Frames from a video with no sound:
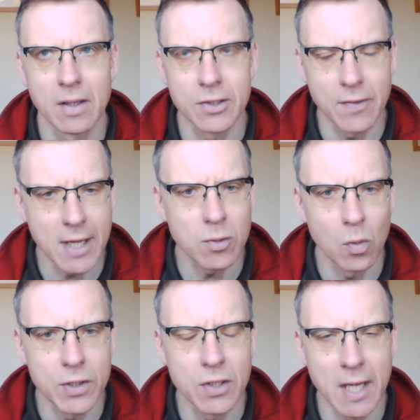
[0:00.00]
So that's what
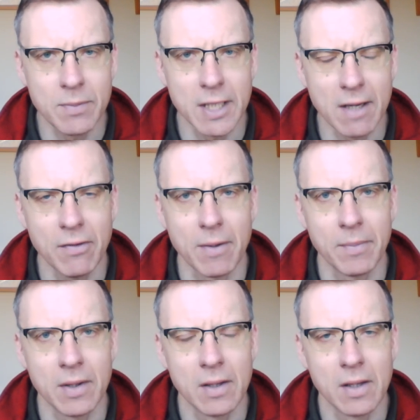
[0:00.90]
we should aim to give him.
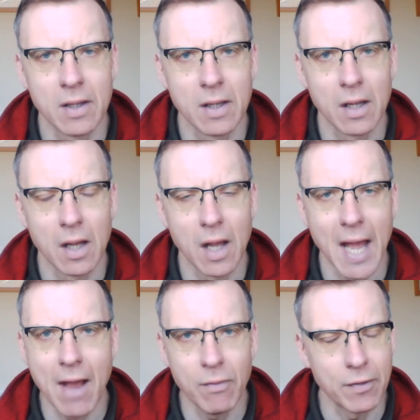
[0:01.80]

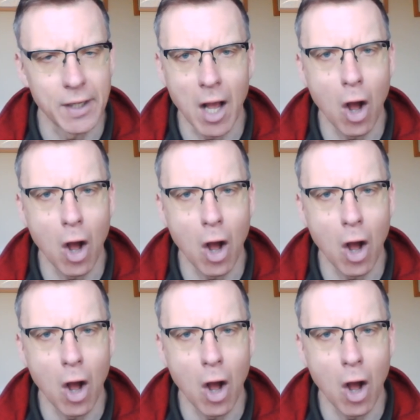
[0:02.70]
Everything,